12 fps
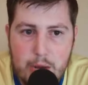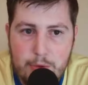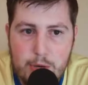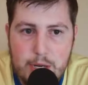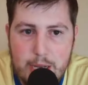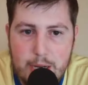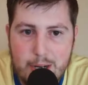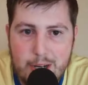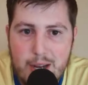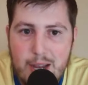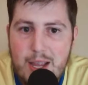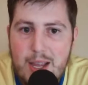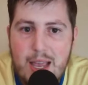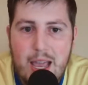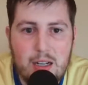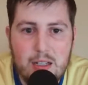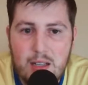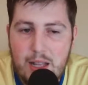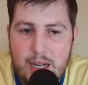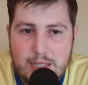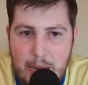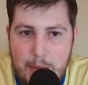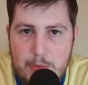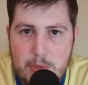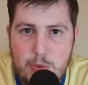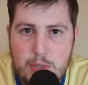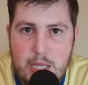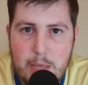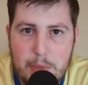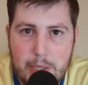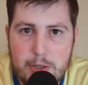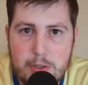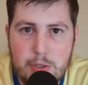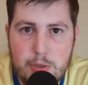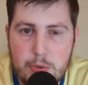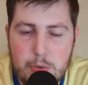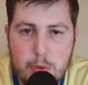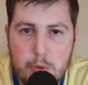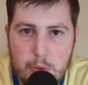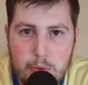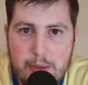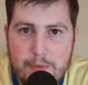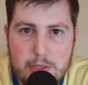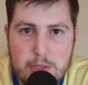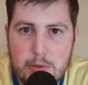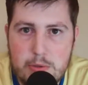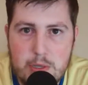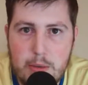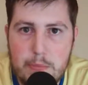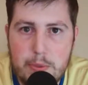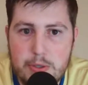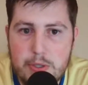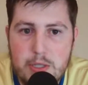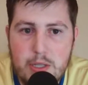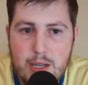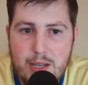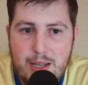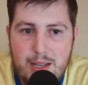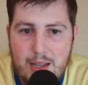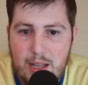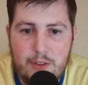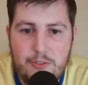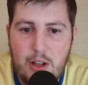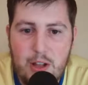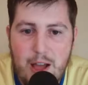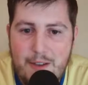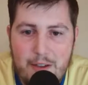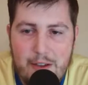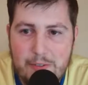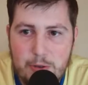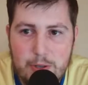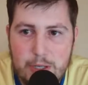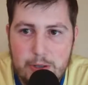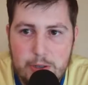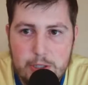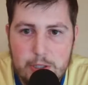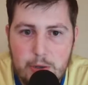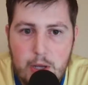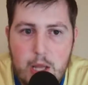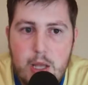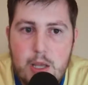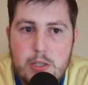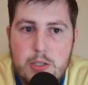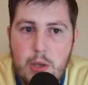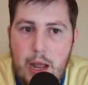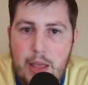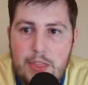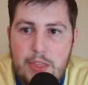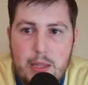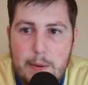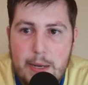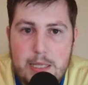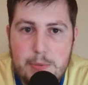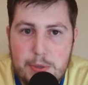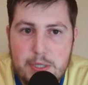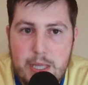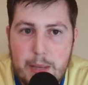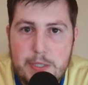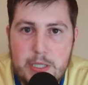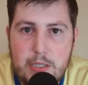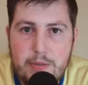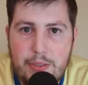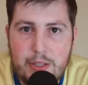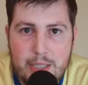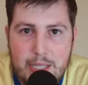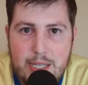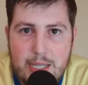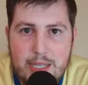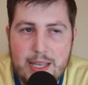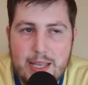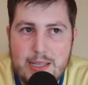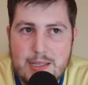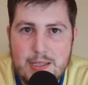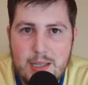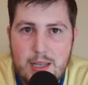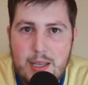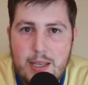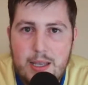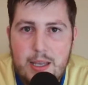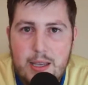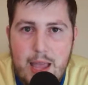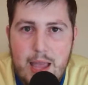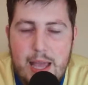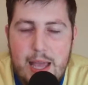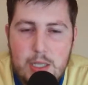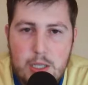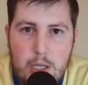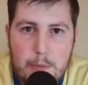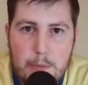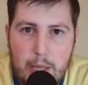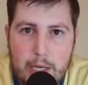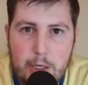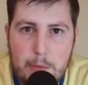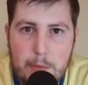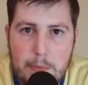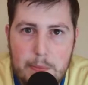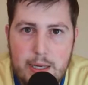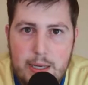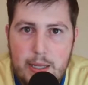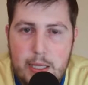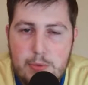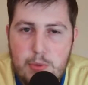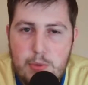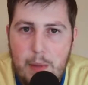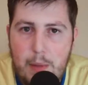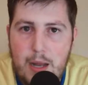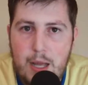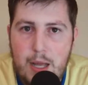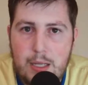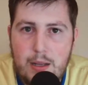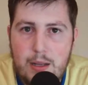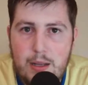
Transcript: every year, and a lot of times we see players who give us those numbers kind of fall off after a year or two. So I think that his perception around the league is, yeah, he's a good player, but he's probably not